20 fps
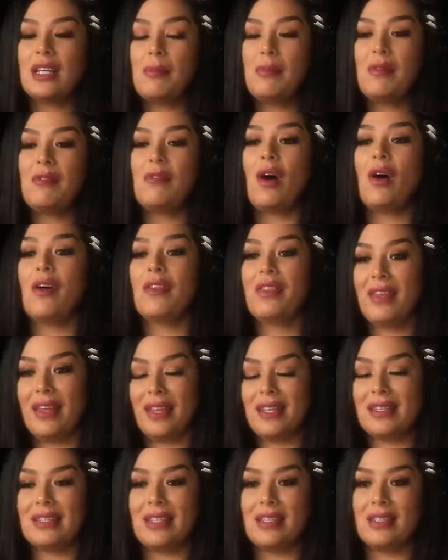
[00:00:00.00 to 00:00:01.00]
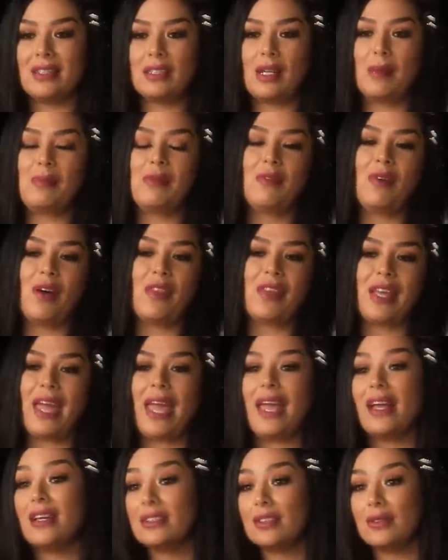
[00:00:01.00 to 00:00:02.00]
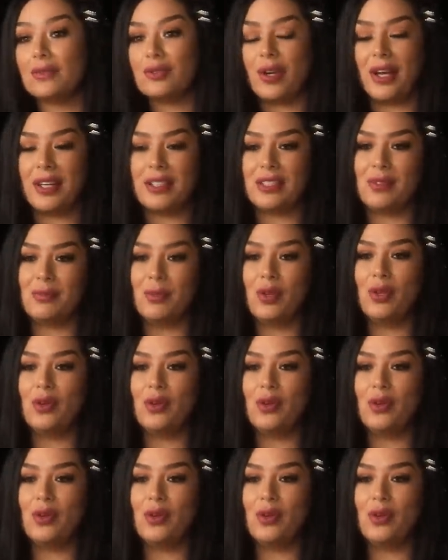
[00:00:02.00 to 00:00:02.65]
top of all this and top of all the chaos of trying to